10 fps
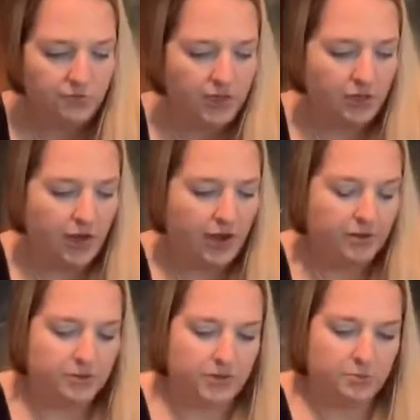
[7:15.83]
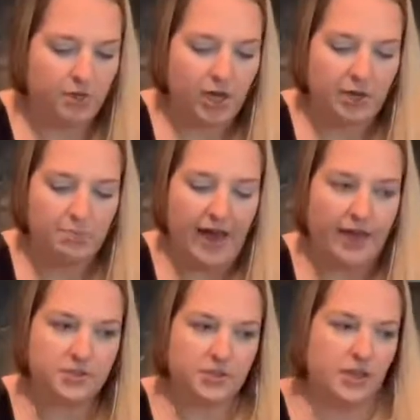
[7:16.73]
figure out some kind of
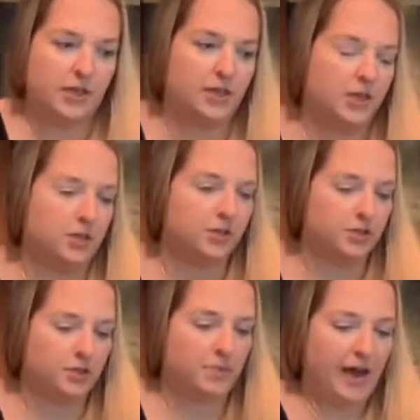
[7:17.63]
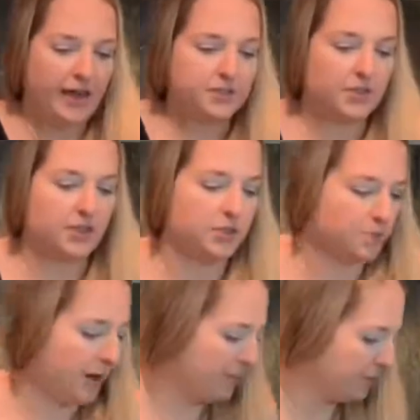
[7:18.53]
basket. The basket's
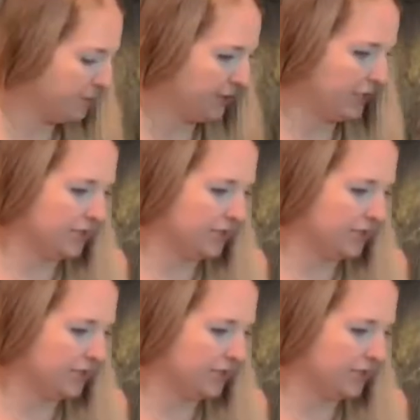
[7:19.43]
probably the